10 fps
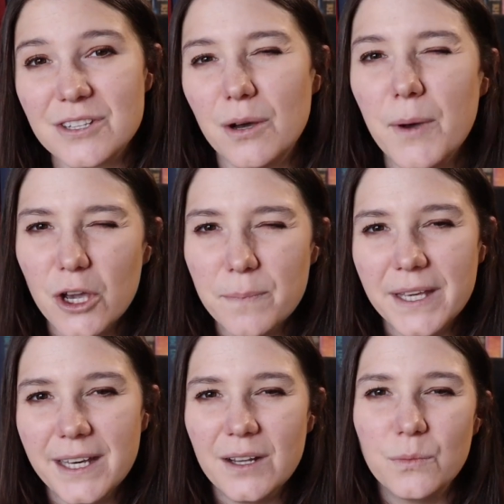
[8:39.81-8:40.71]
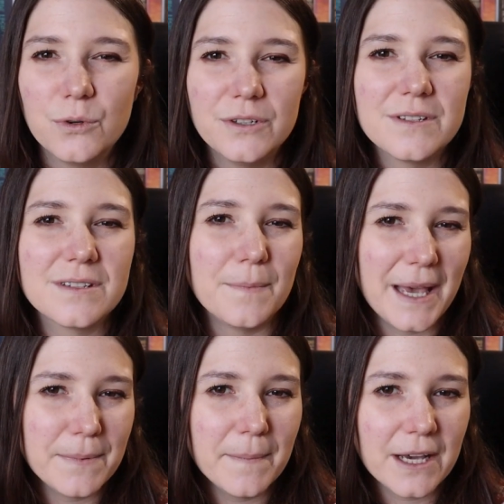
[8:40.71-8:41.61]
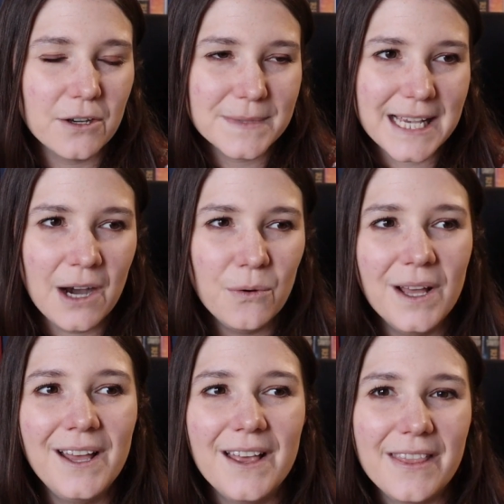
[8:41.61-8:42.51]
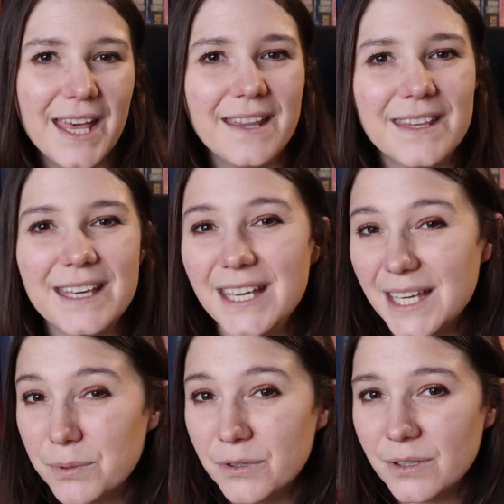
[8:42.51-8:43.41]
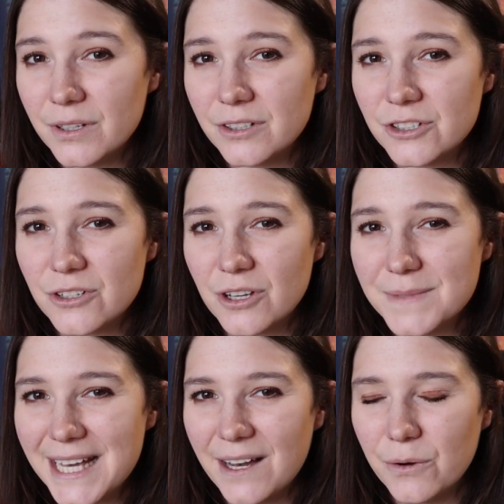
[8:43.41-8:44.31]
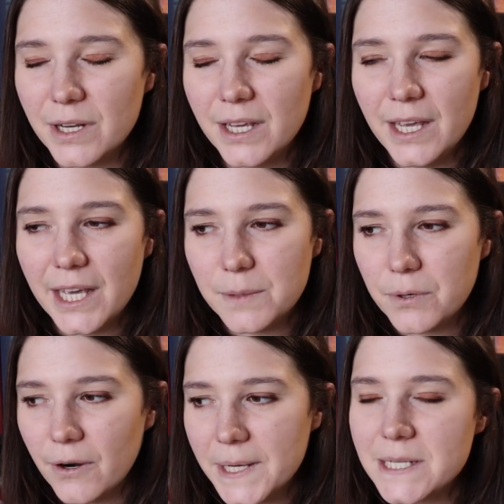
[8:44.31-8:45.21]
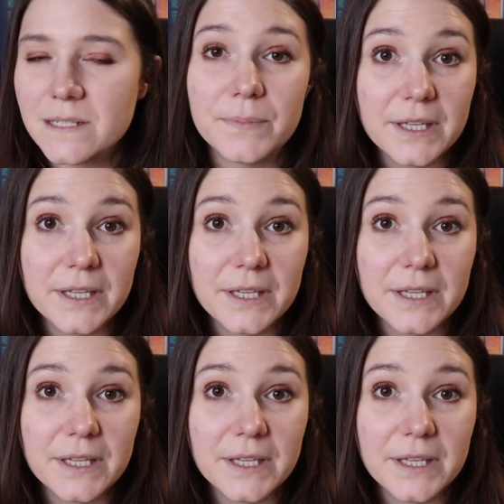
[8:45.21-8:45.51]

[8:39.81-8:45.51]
So I'm hoping once the paperback comes out, then the ebook should come down in price.